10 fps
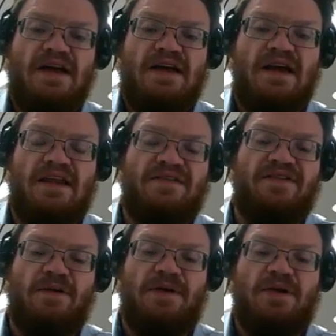Now the
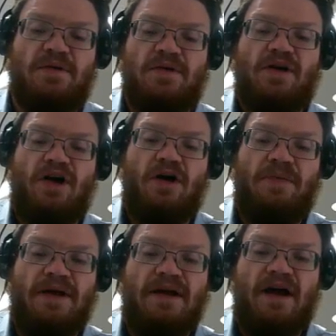formula will
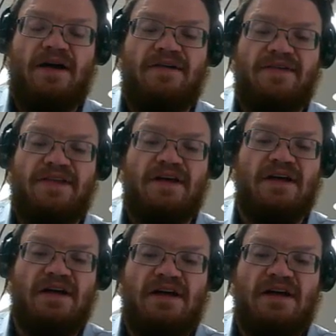copy over the